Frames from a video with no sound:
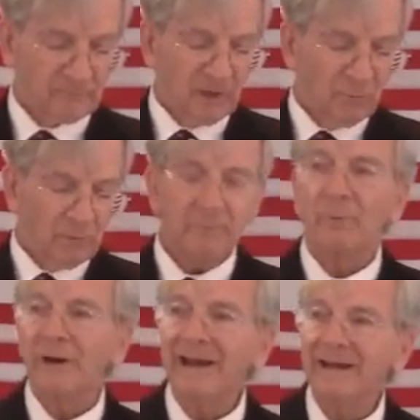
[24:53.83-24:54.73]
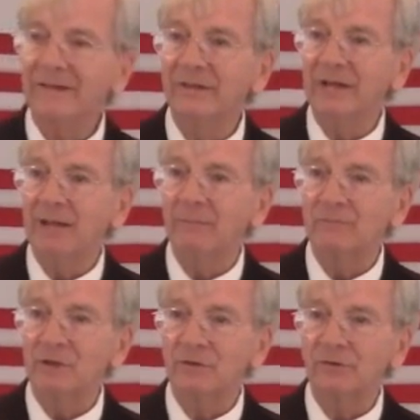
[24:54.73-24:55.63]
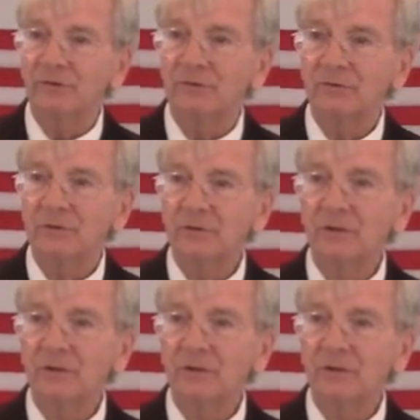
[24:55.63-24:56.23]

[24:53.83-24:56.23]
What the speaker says: We pray in the name of Jesus.